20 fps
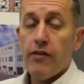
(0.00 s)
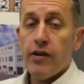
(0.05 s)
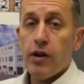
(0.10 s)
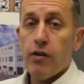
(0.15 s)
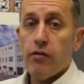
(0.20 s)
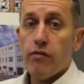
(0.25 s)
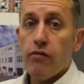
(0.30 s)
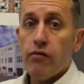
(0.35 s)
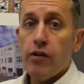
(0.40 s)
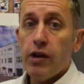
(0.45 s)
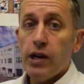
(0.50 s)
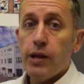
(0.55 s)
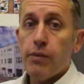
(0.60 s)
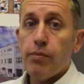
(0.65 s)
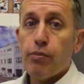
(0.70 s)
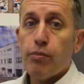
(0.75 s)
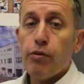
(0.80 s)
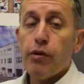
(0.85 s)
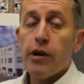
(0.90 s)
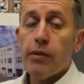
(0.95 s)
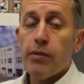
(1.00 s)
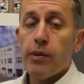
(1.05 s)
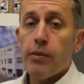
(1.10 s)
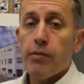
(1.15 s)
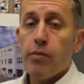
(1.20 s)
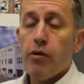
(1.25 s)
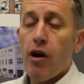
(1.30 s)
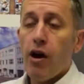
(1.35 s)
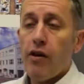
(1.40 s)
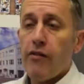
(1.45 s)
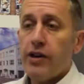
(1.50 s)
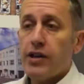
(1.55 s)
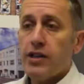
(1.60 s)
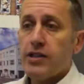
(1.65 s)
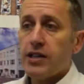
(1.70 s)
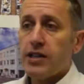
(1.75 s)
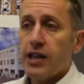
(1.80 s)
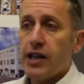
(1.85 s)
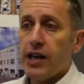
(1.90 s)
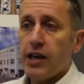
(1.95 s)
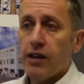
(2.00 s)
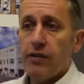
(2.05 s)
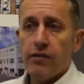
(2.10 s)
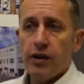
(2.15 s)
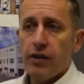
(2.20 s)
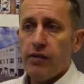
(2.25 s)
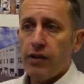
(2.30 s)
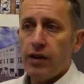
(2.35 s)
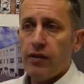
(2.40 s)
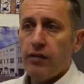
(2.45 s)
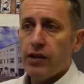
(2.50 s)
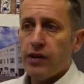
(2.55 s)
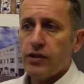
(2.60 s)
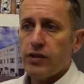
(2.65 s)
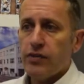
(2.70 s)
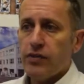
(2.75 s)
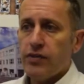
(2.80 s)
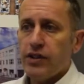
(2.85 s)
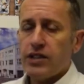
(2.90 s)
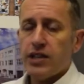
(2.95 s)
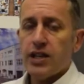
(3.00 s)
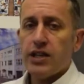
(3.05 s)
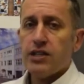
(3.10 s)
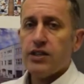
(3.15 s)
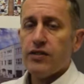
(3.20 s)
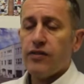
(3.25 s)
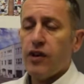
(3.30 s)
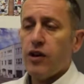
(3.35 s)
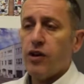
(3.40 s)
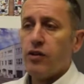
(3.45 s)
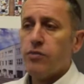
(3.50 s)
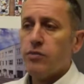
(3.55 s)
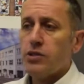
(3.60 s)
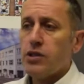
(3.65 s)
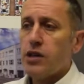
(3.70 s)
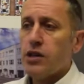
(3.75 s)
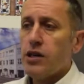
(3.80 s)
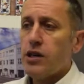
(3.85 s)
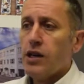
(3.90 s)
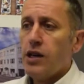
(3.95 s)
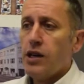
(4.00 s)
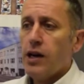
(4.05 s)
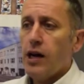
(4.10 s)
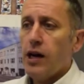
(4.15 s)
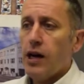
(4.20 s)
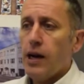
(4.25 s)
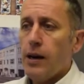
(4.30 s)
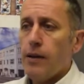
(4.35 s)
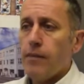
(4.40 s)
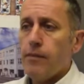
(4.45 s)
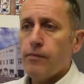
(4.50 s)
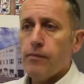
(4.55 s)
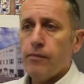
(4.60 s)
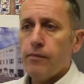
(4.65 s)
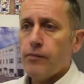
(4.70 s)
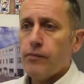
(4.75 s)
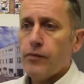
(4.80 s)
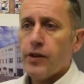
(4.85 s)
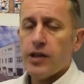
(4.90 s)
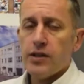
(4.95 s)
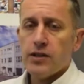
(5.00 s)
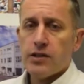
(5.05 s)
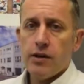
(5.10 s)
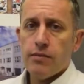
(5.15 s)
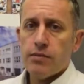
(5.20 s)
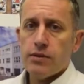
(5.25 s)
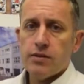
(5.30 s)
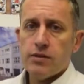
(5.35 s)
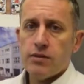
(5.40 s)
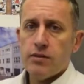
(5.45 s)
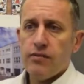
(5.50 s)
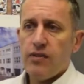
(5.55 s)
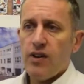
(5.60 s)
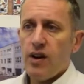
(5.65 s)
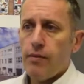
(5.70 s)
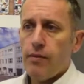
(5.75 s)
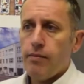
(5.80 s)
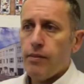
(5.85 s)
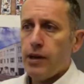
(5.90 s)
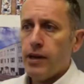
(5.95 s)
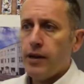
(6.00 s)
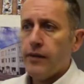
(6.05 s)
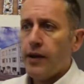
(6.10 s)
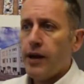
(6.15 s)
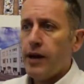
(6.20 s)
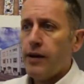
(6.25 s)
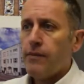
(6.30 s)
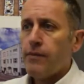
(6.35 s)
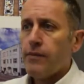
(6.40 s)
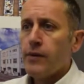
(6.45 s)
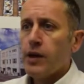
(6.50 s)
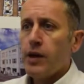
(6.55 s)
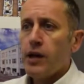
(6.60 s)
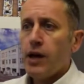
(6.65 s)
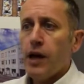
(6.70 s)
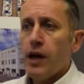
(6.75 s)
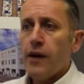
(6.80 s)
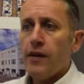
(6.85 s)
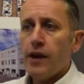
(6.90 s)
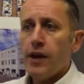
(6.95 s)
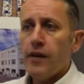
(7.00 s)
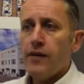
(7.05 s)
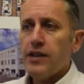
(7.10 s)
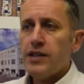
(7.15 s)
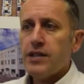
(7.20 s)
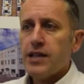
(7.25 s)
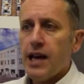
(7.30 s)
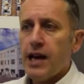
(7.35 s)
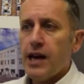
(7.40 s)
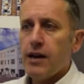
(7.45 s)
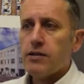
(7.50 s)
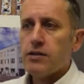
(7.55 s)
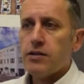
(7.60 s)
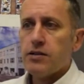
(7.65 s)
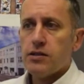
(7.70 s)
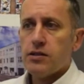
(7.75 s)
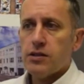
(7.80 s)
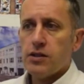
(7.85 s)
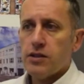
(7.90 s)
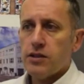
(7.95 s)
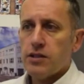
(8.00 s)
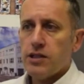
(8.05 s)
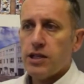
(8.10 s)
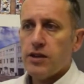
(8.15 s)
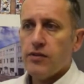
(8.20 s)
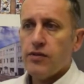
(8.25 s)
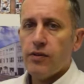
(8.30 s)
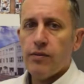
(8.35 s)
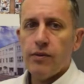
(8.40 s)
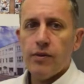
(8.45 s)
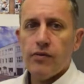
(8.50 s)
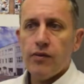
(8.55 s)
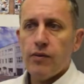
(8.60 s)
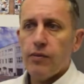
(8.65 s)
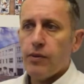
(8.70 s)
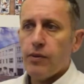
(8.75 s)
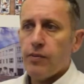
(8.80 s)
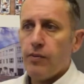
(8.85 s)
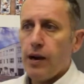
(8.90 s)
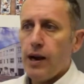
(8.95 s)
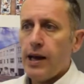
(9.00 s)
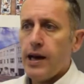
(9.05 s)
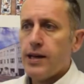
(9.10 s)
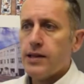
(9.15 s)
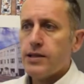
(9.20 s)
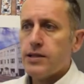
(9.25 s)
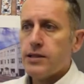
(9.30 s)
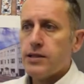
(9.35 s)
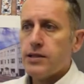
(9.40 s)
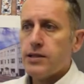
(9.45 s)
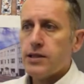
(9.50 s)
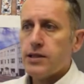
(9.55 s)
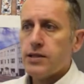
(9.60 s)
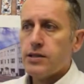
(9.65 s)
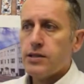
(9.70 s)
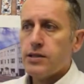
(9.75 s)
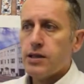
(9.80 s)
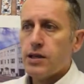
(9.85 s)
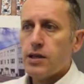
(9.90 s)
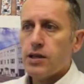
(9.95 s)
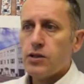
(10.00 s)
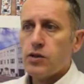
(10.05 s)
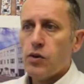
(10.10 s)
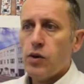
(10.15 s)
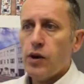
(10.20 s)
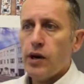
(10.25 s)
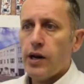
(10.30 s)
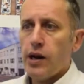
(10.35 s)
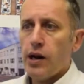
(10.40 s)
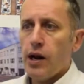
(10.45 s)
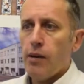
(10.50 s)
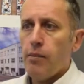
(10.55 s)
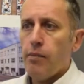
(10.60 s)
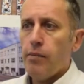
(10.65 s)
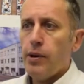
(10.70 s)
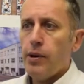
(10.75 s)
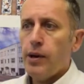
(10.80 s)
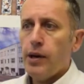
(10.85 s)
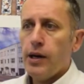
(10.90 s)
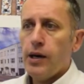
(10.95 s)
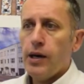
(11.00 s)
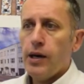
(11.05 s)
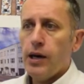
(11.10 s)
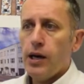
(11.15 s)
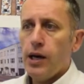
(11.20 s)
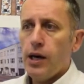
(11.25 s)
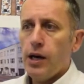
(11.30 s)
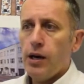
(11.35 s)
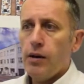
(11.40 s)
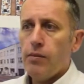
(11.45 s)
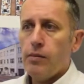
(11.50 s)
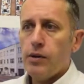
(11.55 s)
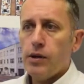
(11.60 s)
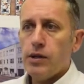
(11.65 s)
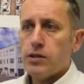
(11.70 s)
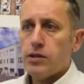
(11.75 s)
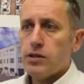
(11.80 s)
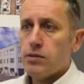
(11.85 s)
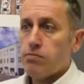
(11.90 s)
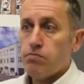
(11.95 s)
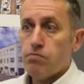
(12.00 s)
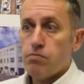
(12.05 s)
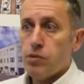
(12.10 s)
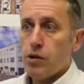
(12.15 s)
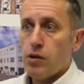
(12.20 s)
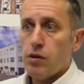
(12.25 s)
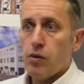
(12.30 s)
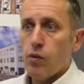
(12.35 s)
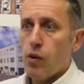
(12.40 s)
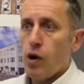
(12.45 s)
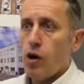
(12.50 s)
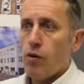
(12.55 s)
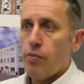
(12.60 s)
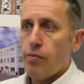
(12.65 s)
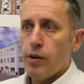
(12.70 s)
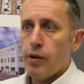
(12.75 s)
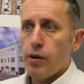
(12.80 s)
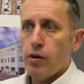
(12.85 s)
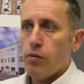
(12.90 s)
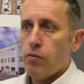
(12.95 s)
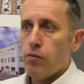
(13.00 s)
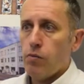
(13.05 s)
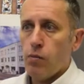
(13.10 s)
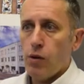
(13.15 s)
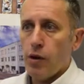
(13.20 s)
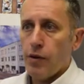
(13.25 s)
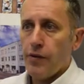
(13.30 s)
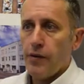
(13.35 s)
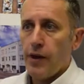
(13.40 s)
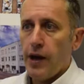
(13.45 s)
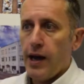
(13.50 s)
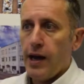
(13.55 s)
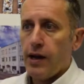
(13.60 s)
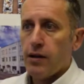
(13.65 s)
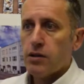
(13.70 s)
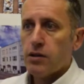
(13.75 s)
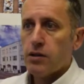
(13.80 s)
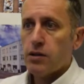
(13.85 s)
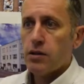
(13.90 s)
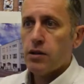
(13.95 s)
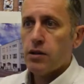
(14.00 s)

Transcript: really premium private estate of lovely sort of executive homes. Things go up to sort of 5 million there. And this house, as you can see from the plans, it's quite a lump. It's a well-built modern house,